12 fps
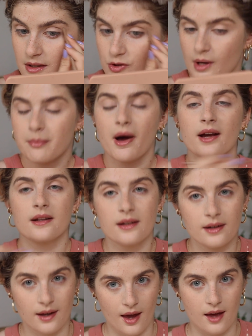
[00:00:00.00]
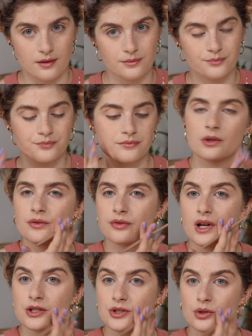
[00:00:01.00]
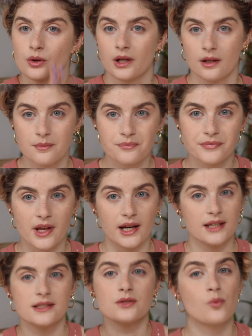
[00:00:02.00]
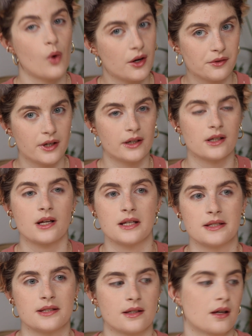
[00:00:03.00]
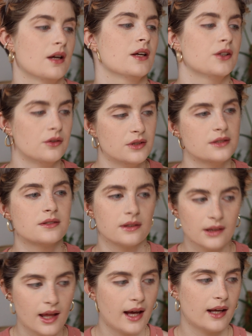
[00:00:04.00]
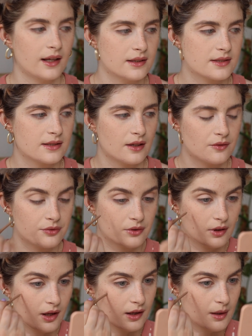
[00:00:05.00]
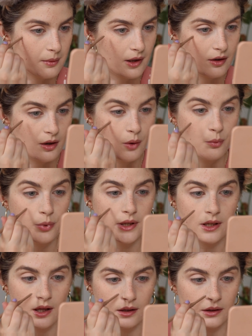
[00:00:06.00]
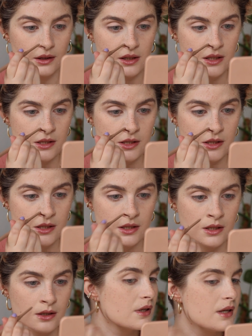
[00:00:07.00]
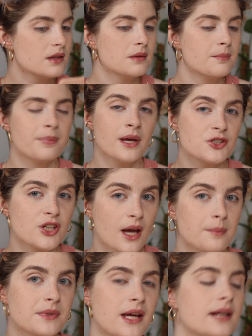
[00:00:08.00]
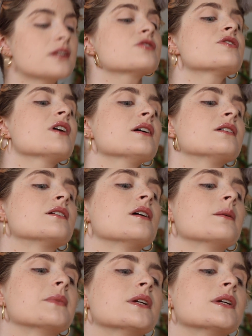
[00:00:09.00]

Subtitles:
So I potted it again with fresh soil. And I didn't water it because you need to let it sit for like about a week at least. And bitch kept getting drier on